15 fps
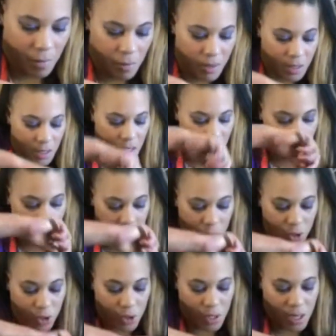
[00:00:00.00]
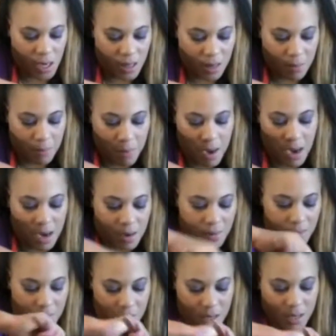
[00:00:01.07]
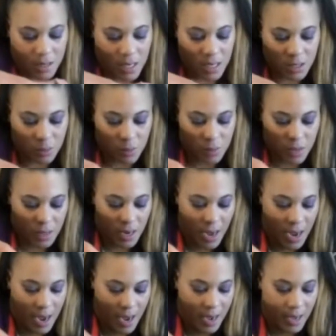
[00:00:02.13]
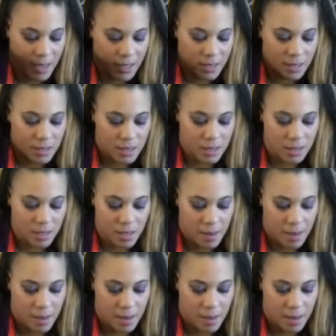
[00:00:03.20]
Once again, make sure you get at the bottom because that's where it hides.